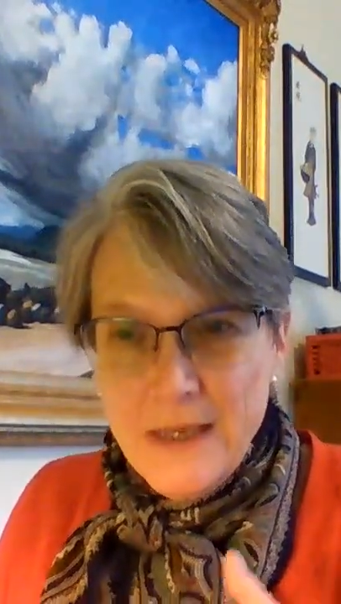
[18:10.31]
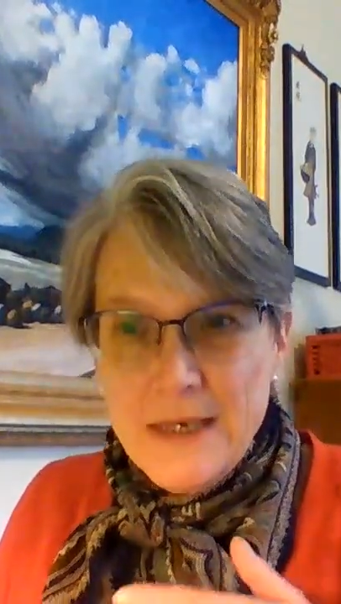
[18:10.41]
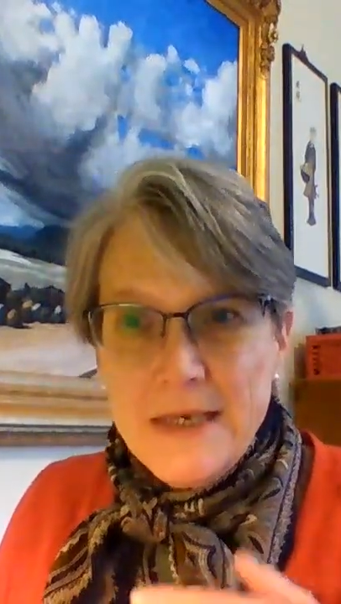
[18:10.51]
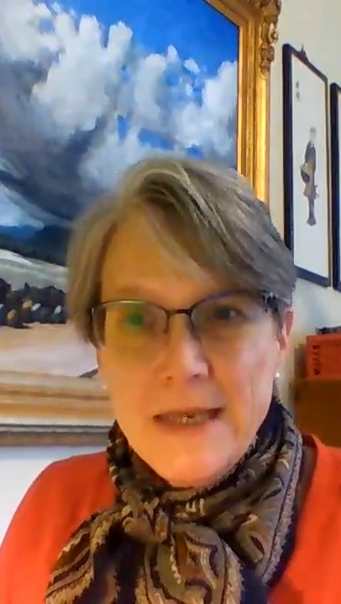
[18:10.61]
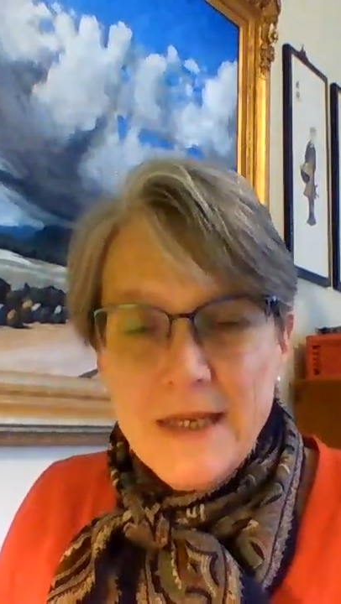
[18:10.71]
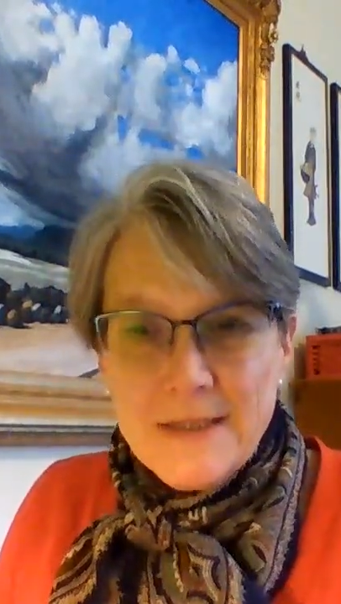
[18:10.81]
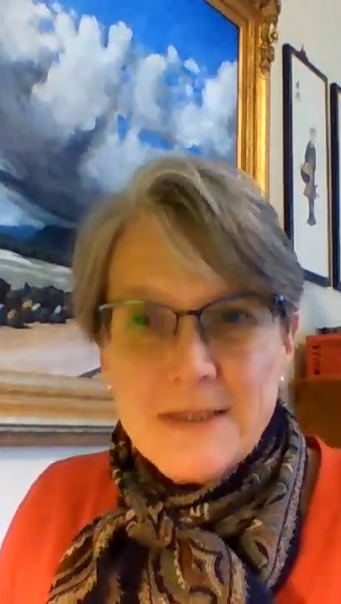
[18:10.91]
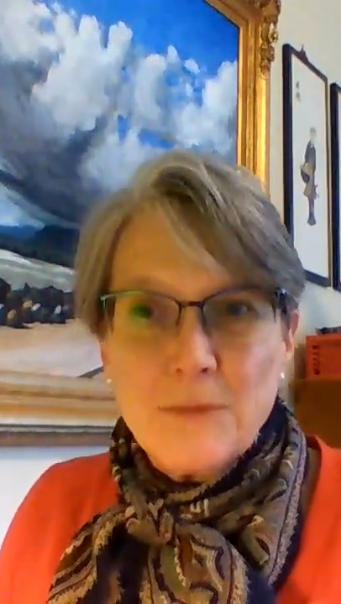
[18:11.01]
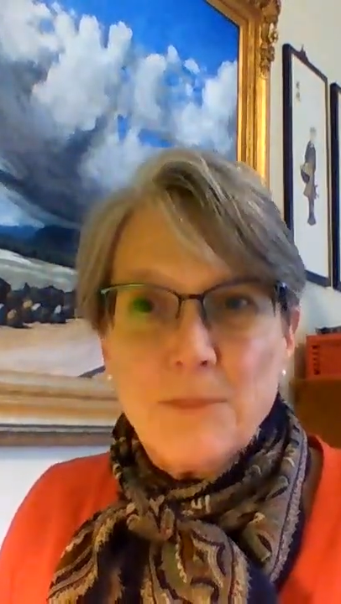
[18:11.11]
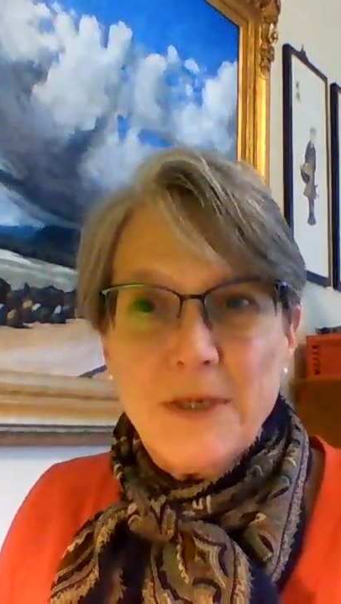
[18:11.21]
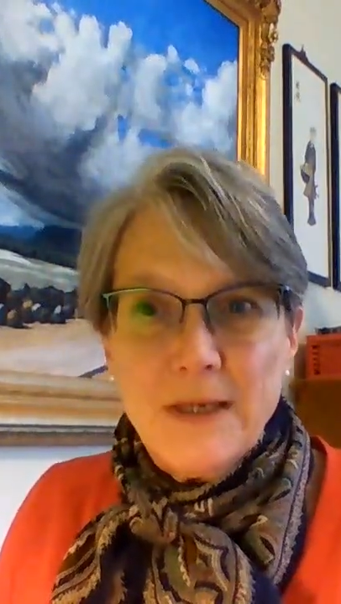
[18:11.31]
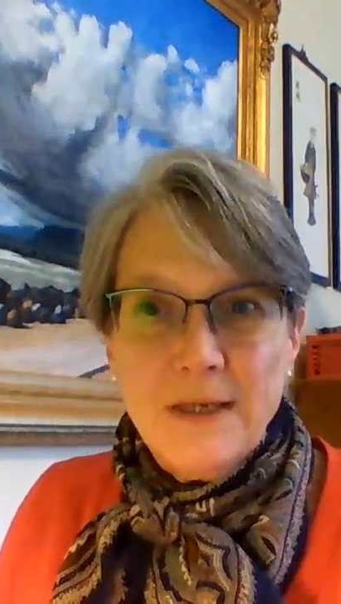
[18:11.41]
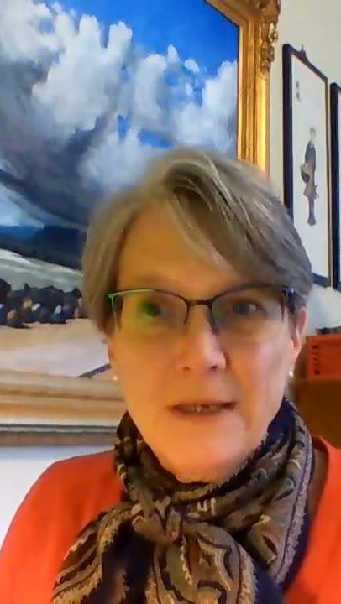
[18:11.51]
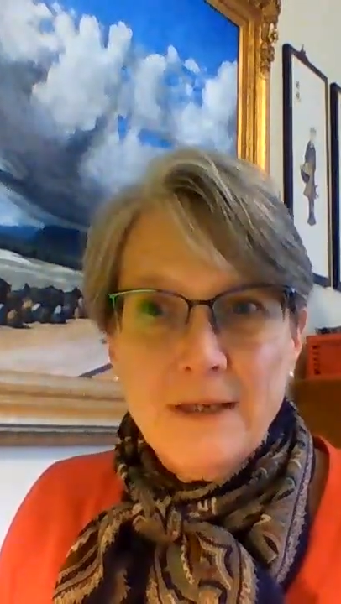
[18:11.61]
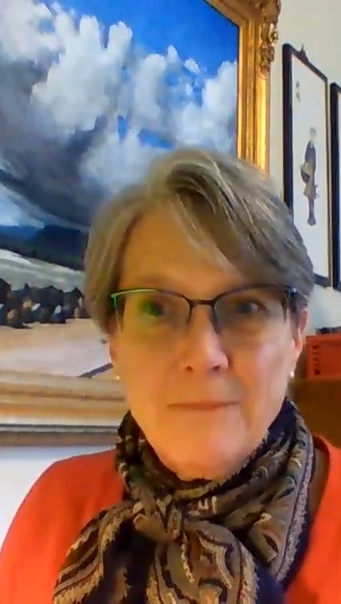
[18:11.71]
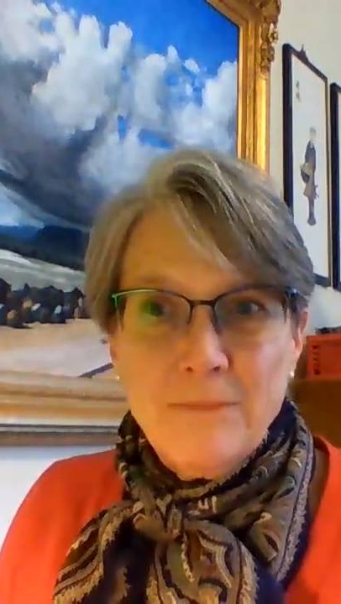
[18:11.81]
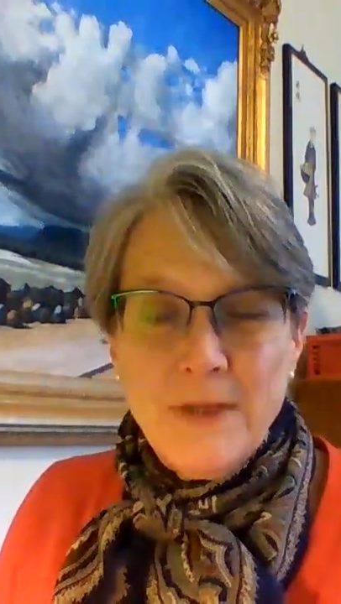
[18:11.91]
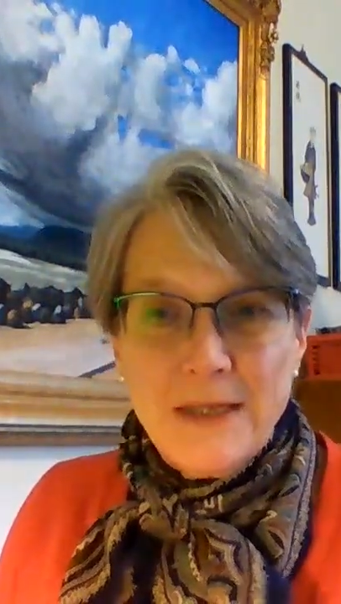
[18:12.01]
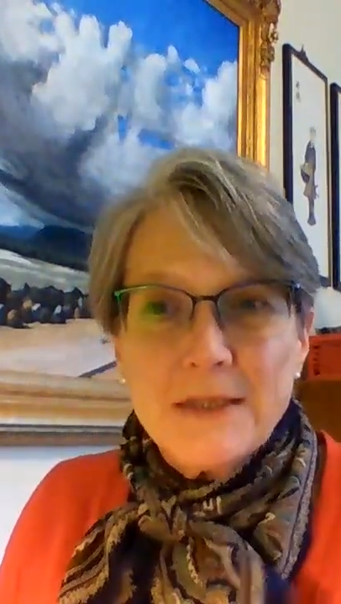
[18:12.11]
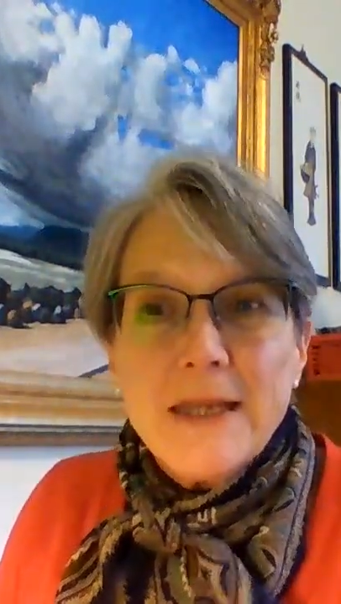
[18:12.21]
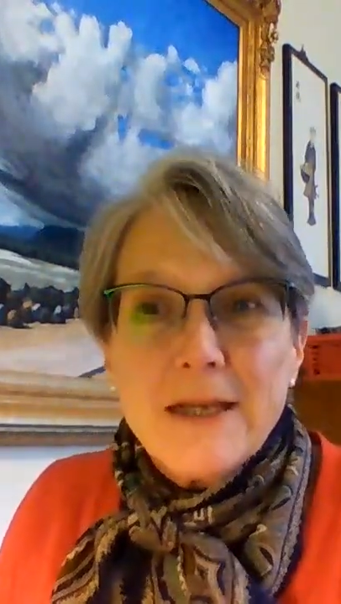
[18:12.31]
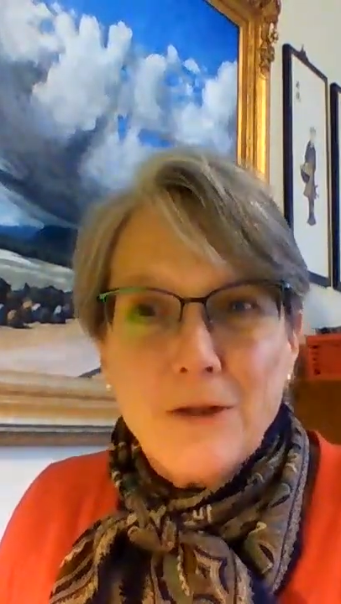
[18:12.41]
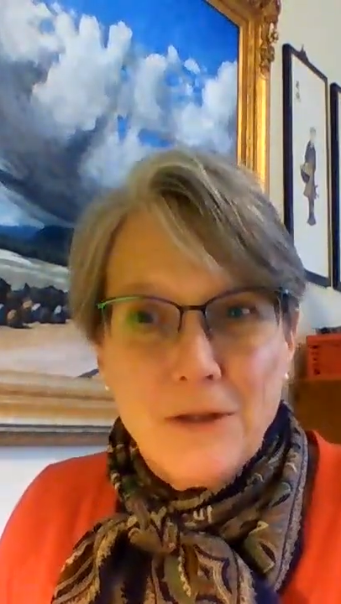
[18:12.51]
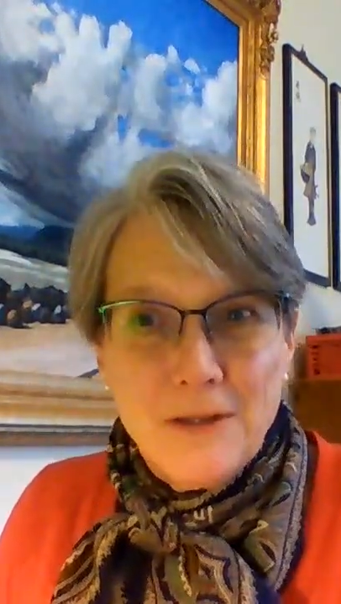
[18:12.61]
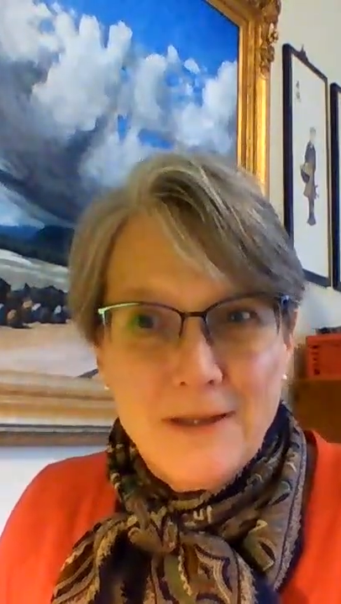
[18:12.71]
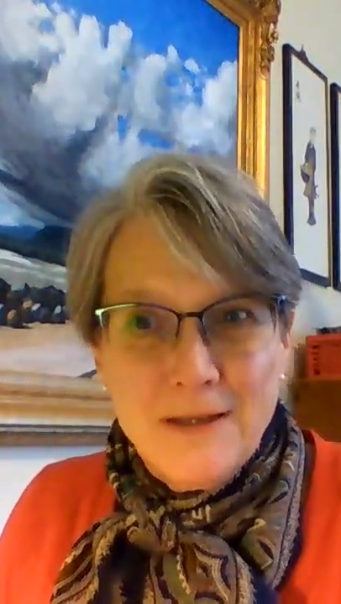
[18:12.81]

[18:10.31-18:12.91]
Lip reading: needs to be illegal,